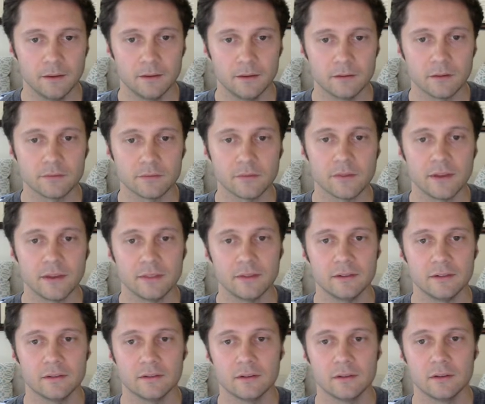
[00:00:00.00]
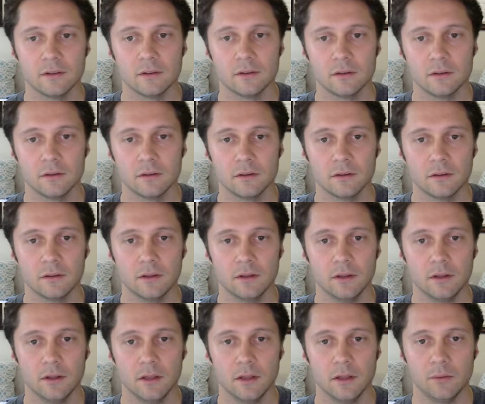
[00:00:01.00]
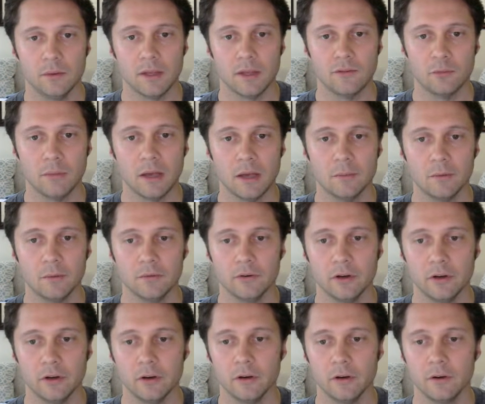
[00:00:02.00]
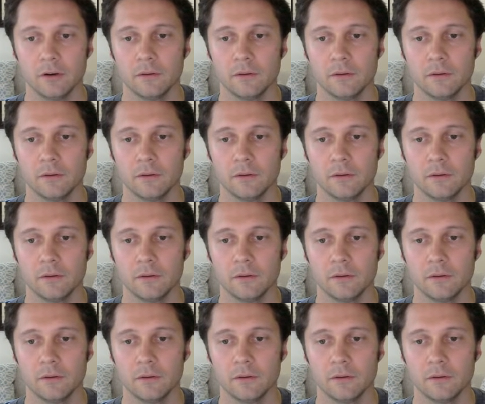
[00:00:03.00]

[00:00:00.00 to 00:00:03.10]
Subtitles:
Something like this. We'll have a map over here.